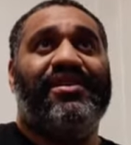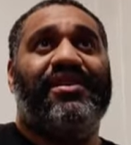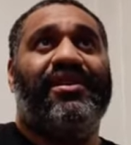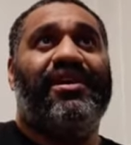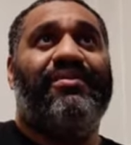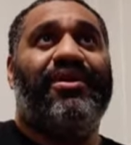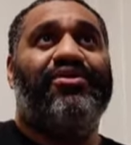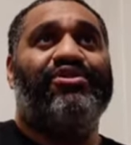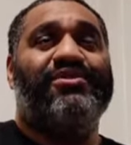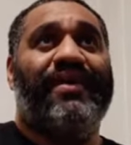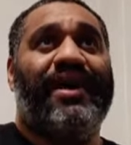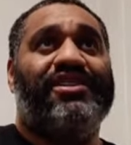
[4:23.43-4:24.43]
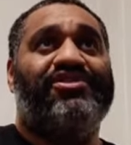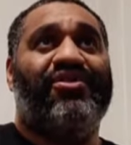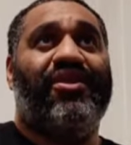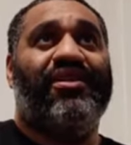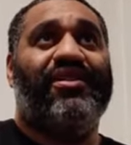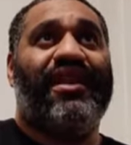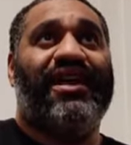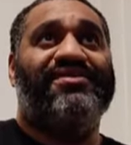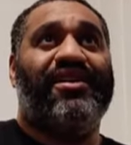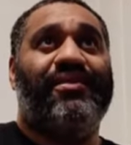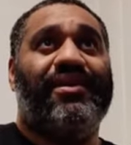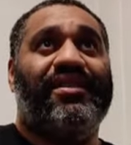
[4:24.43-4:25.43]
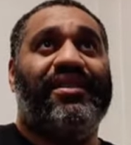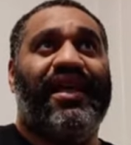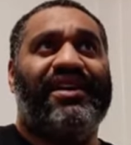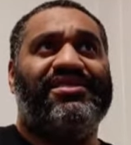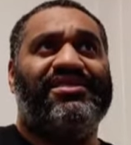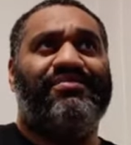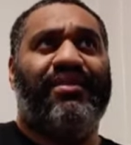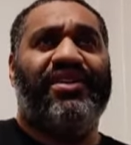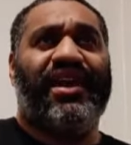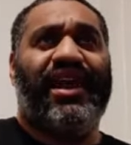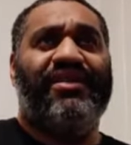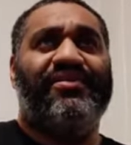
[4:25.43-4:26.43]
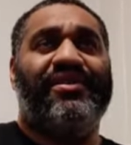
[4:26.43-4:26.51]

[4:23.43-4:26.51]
on New Japan Strong in the last month and a half.